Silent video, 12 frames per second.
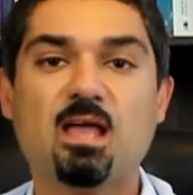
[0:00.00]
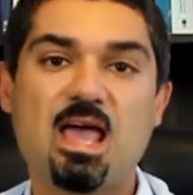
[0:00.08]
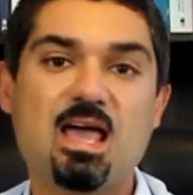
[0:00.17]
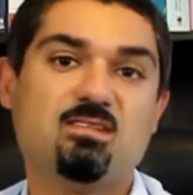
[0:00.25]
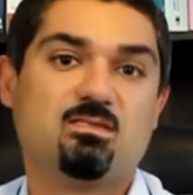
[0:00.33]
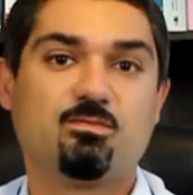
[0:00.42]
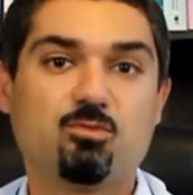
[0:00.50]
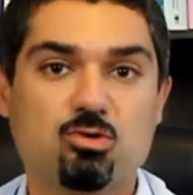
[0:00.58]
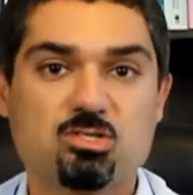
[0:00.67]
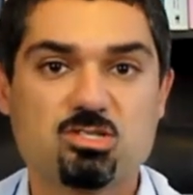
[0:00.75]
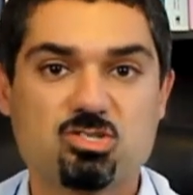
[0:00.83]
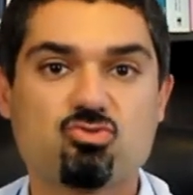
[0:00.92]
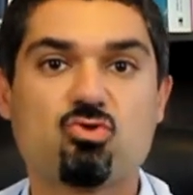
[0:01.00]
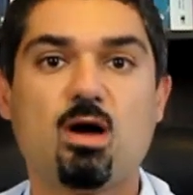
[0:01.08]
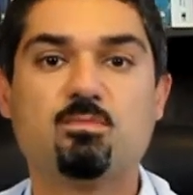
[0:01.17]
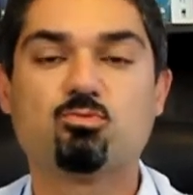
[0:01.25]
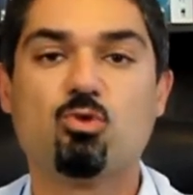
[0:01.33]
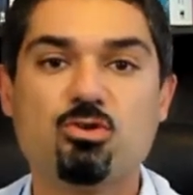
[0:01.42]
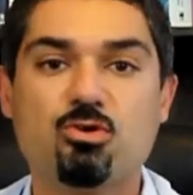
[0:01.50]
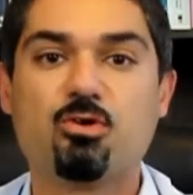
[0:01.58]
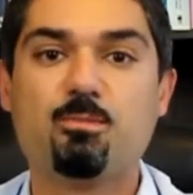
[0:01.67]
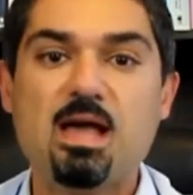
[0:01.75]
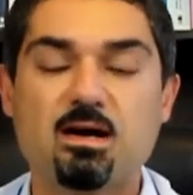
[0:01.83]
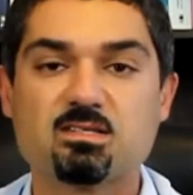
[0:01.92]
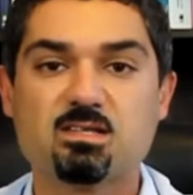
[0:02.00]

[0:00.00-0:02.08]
and of course describes what you're about.